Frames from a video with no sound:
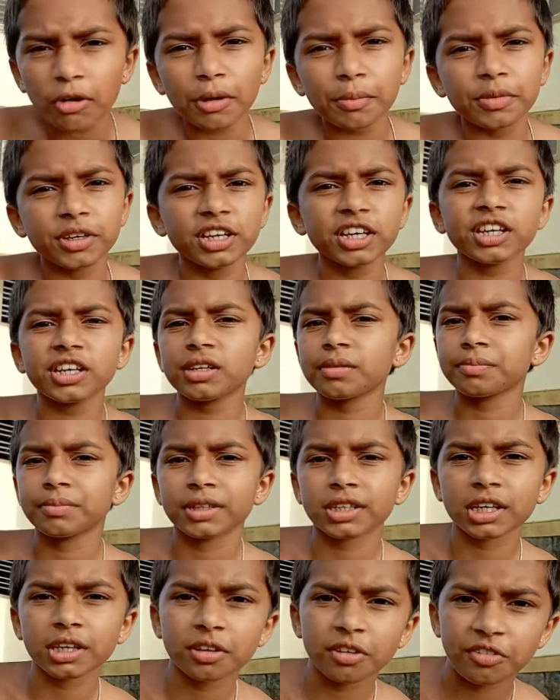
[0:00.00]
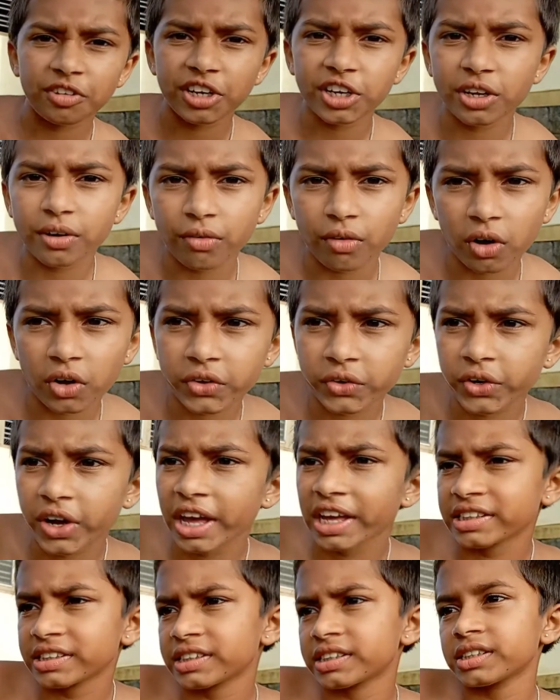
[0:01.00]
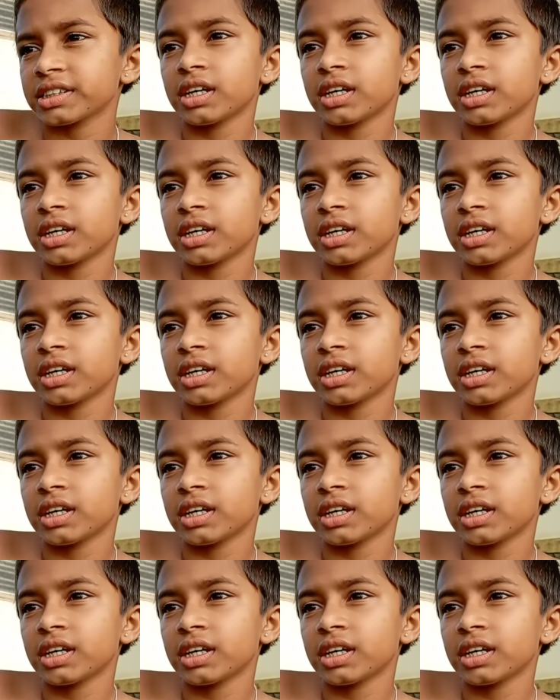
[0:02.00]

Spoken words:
I'm here making a video for you guys,